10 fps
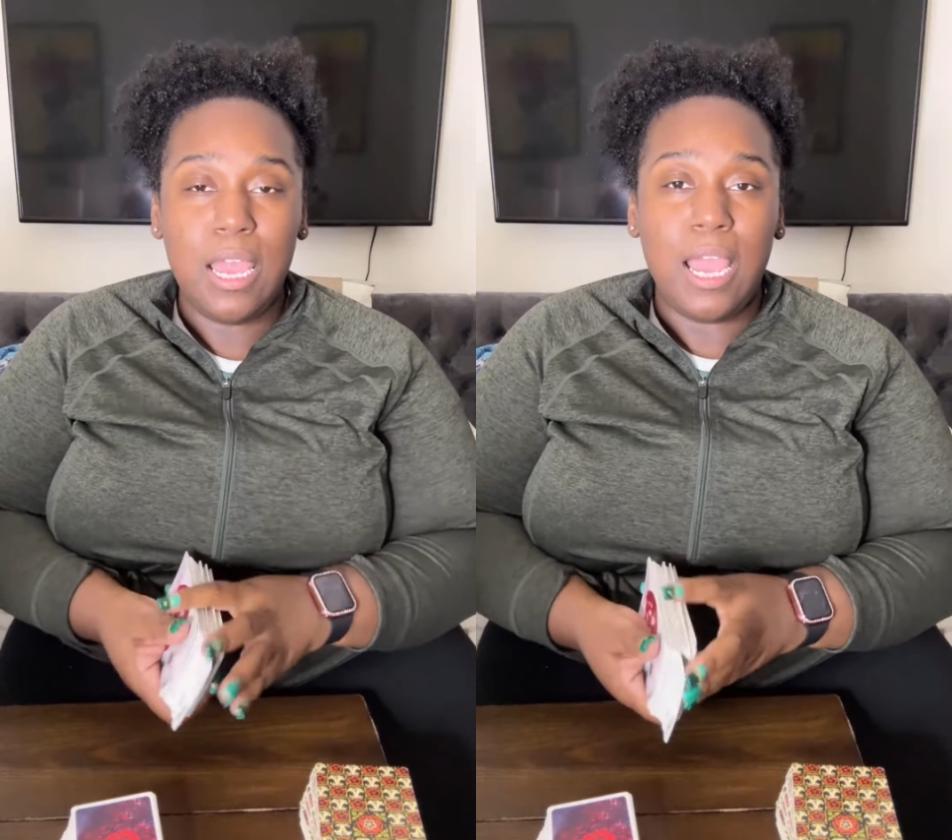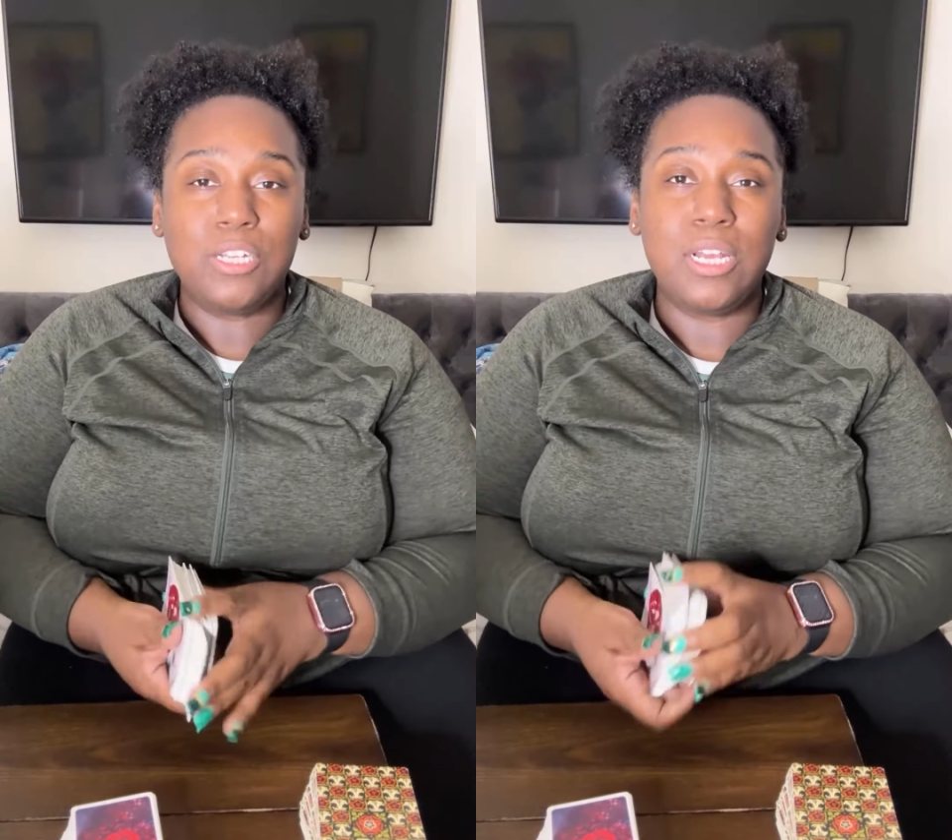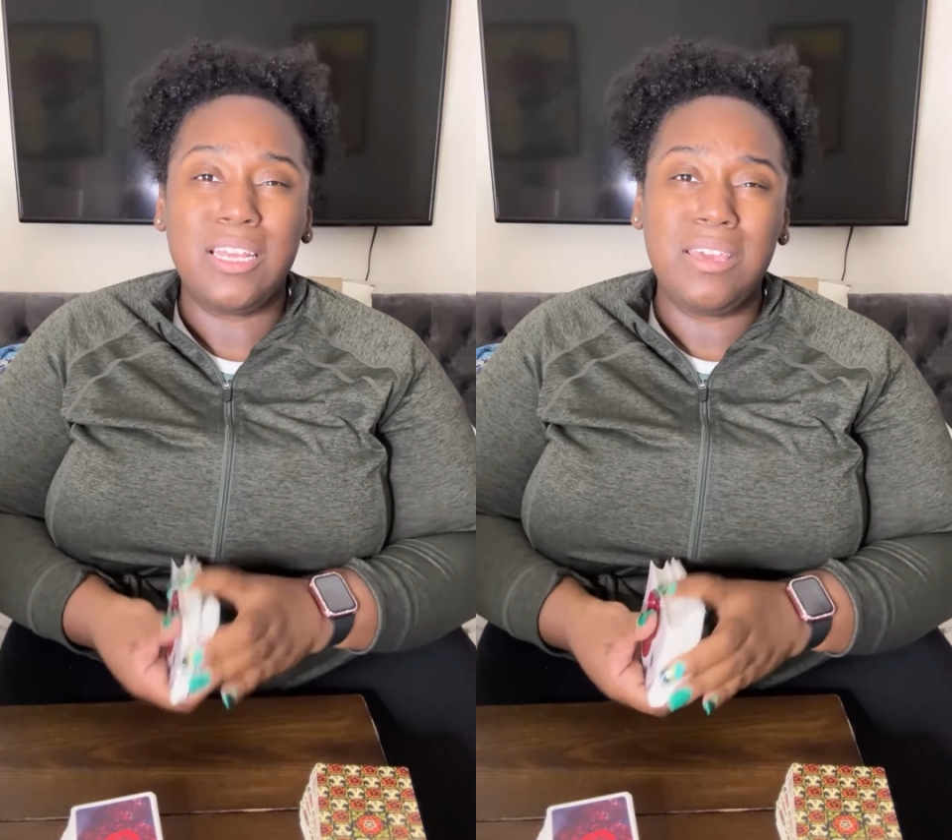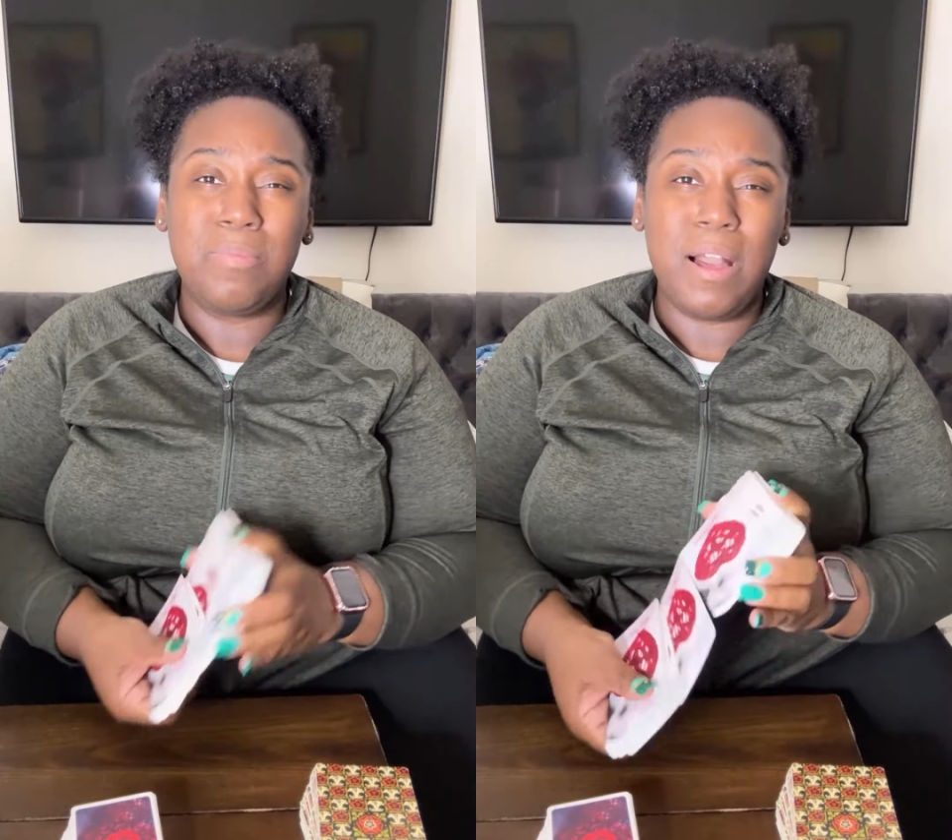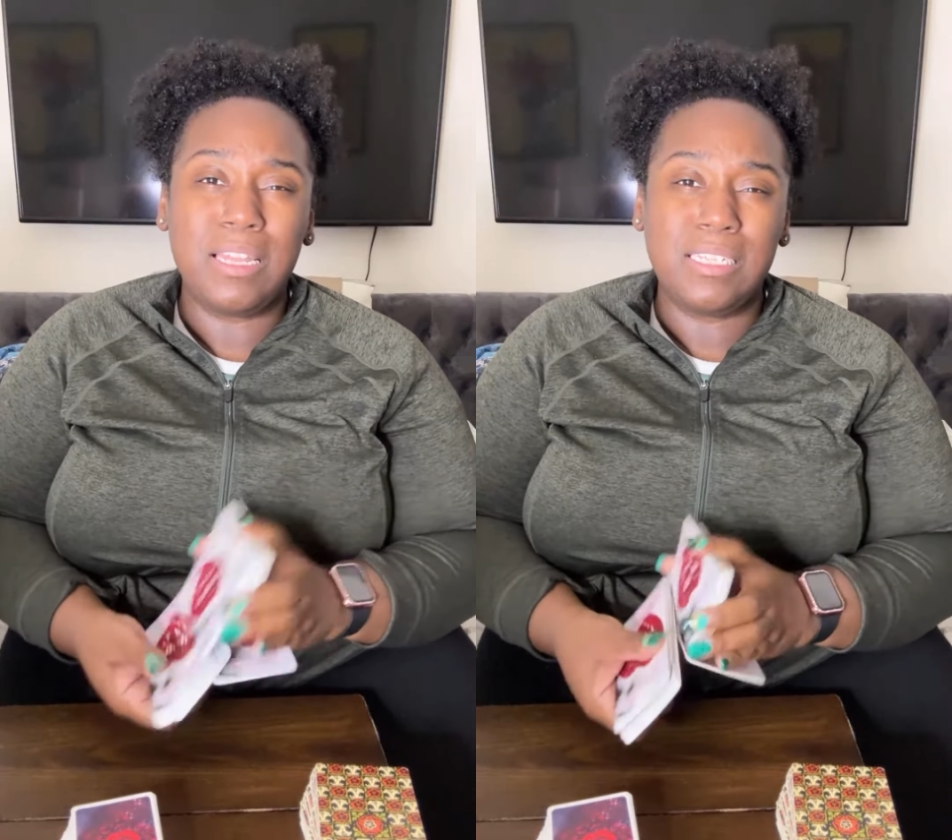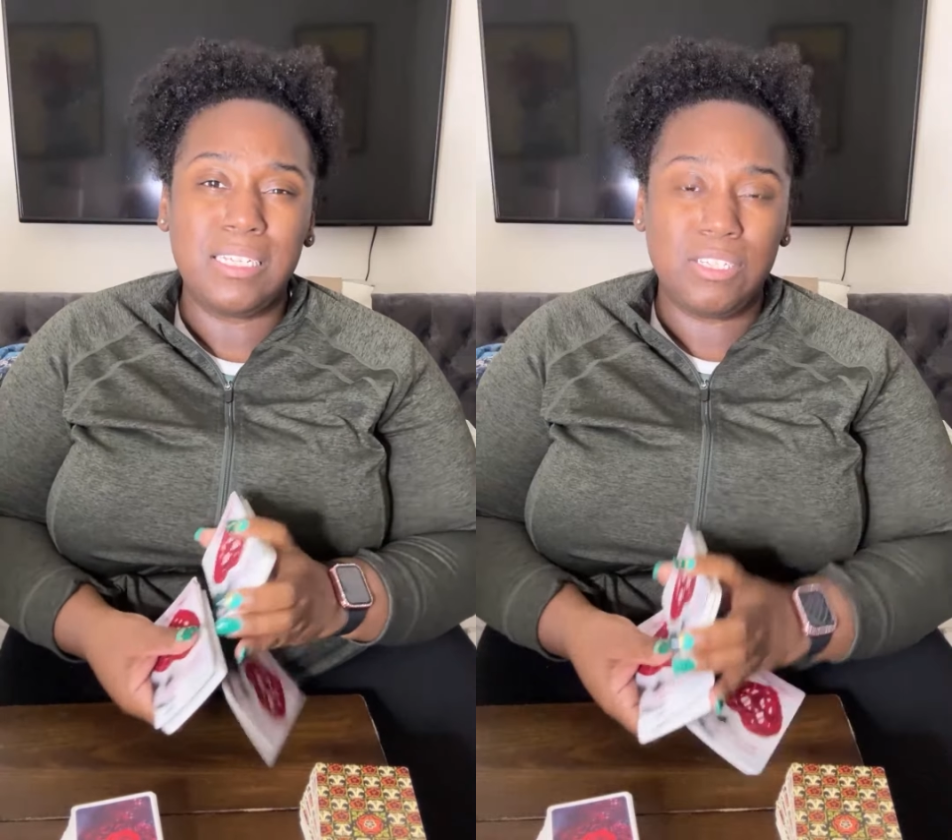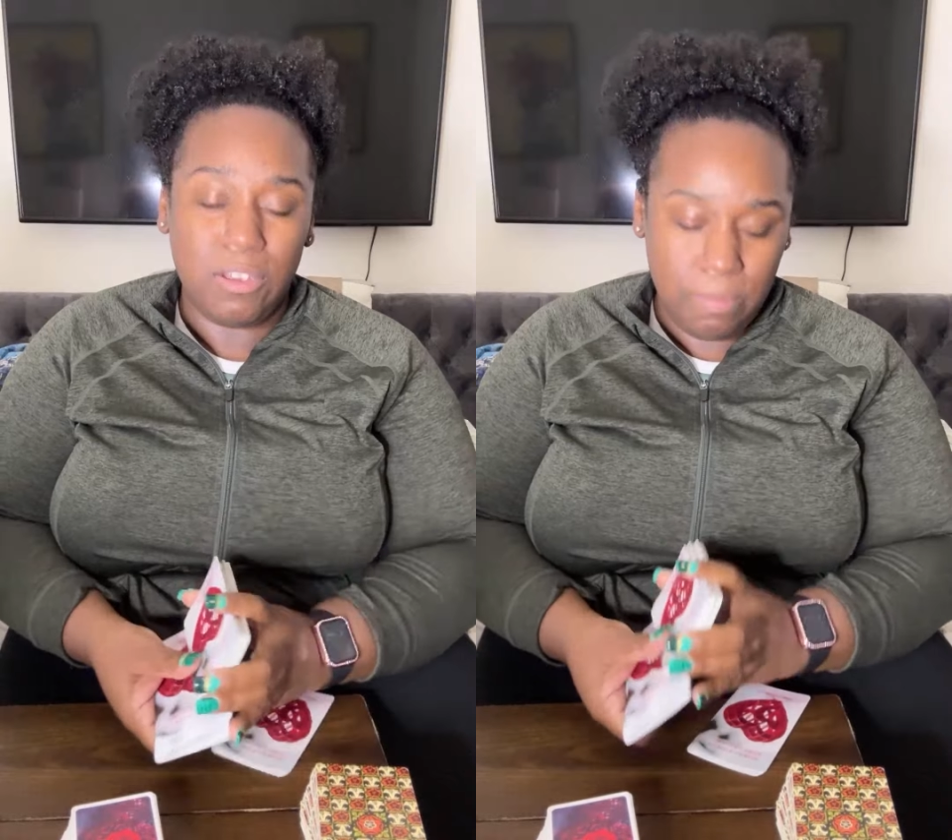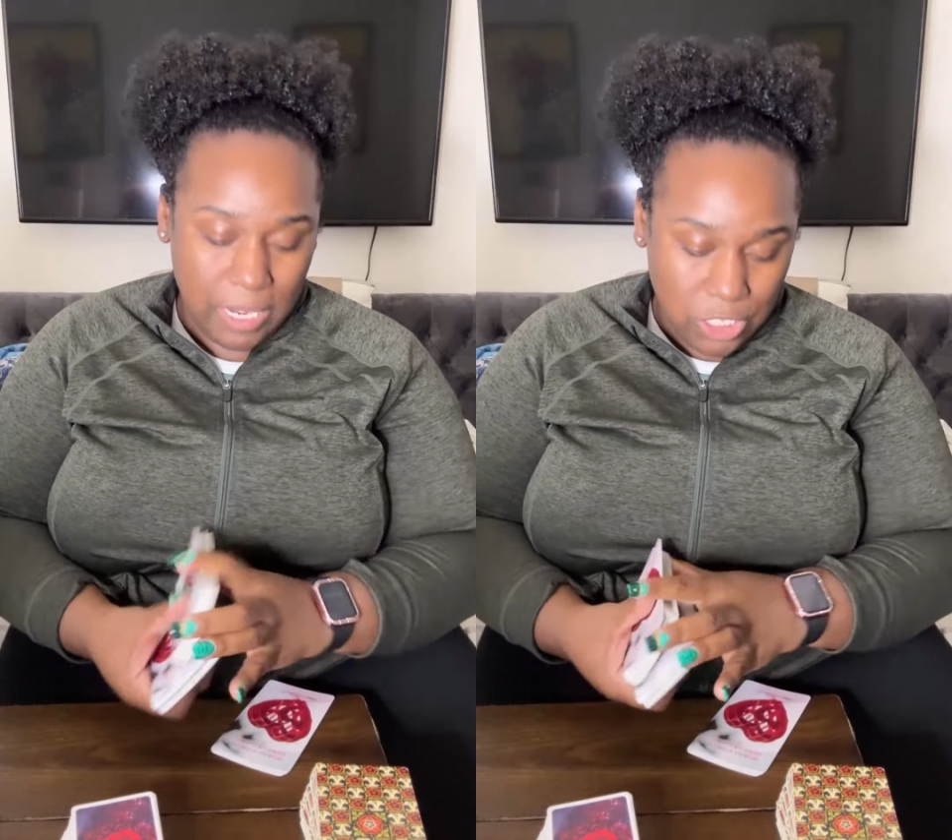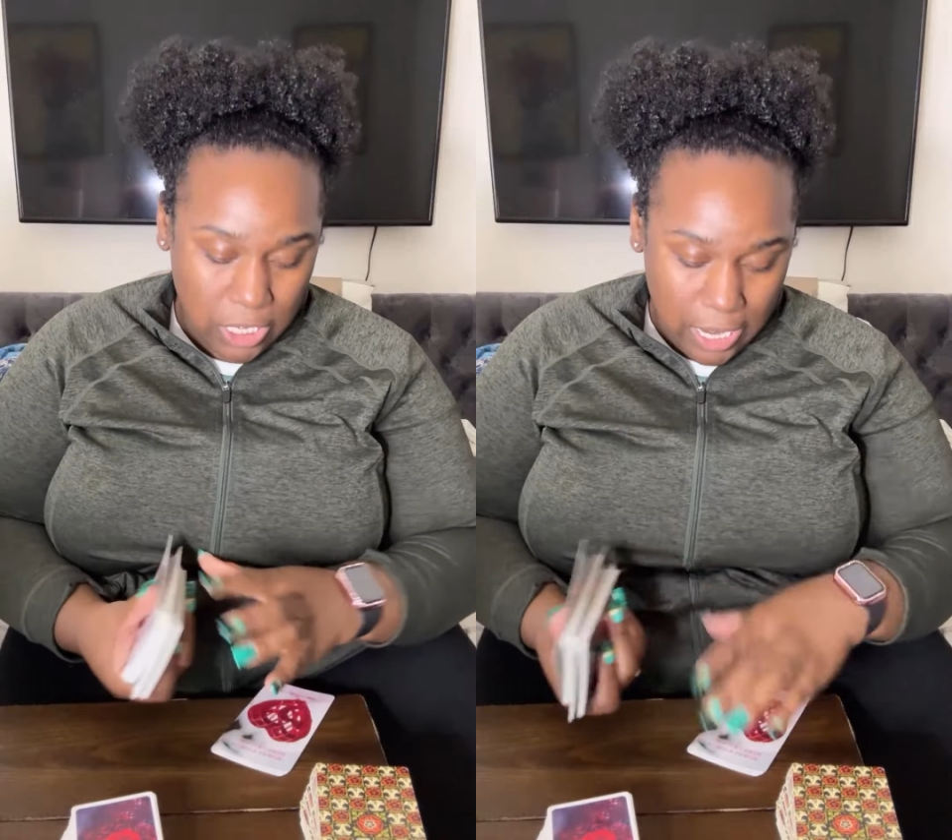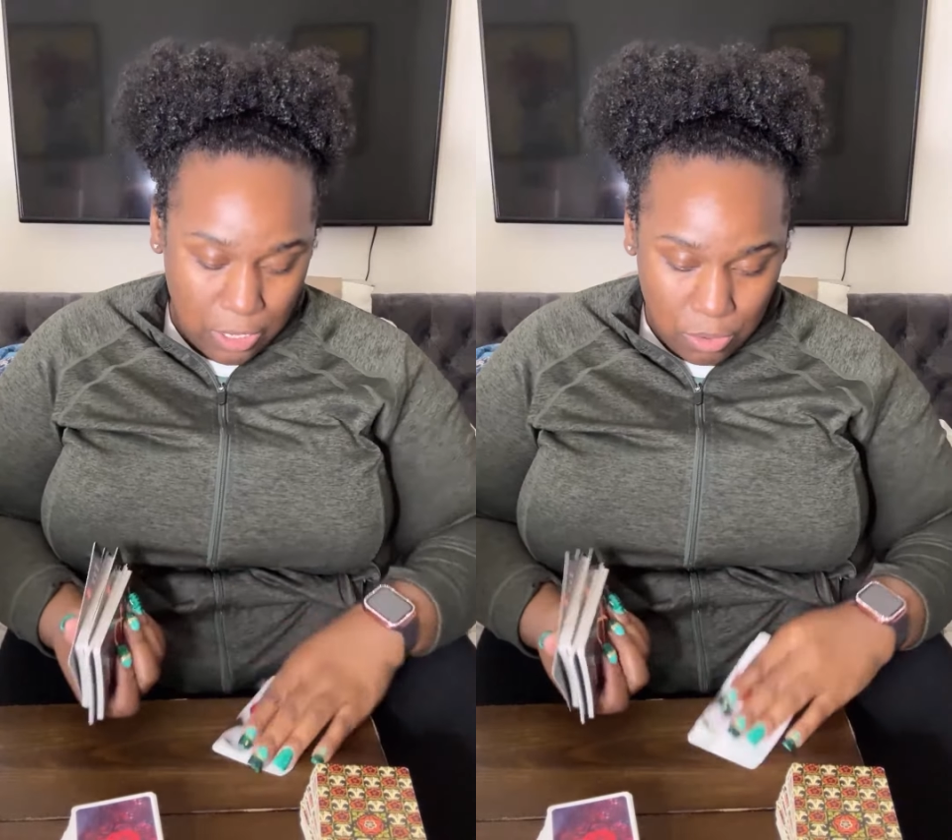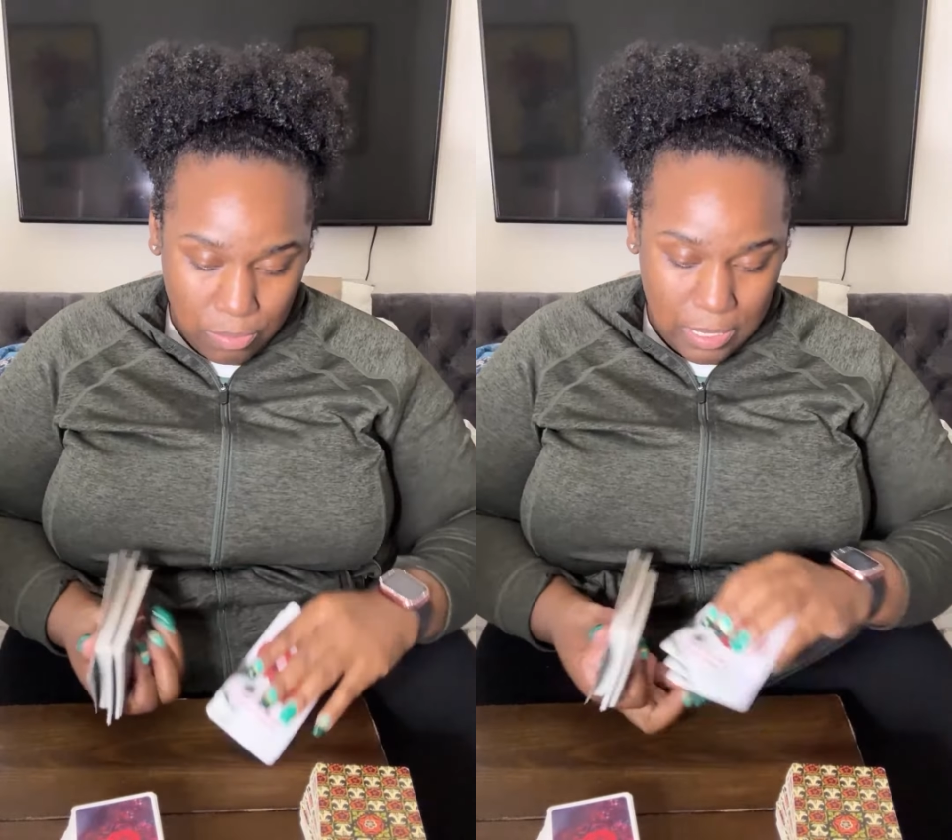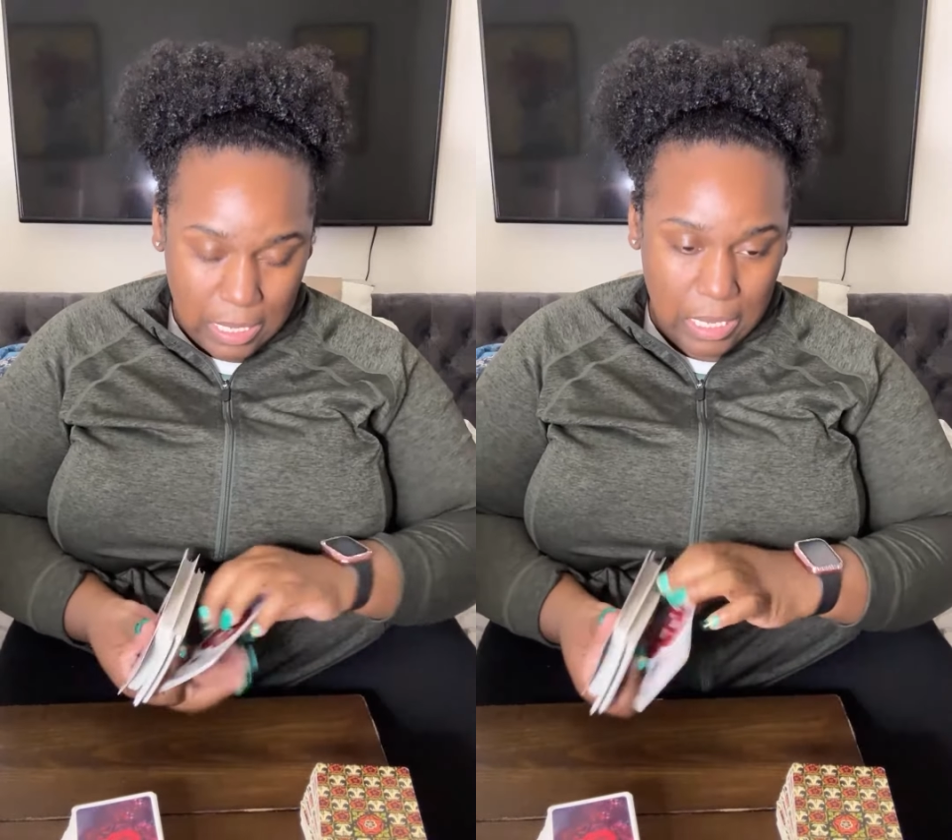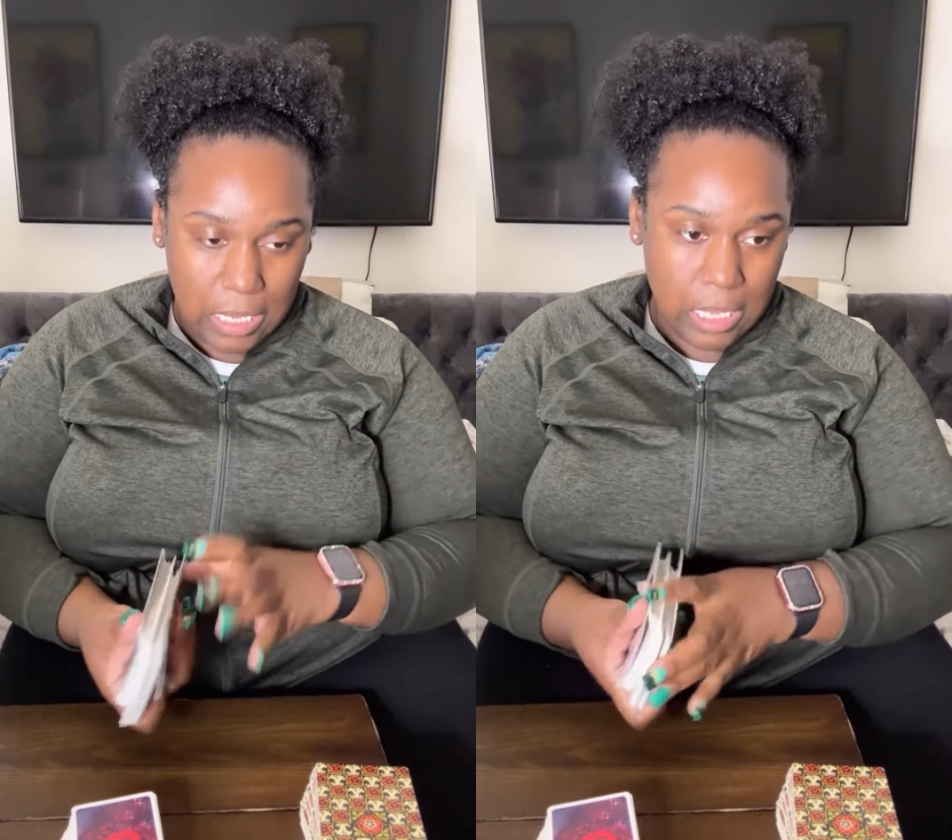I try to keep politics off my channel, but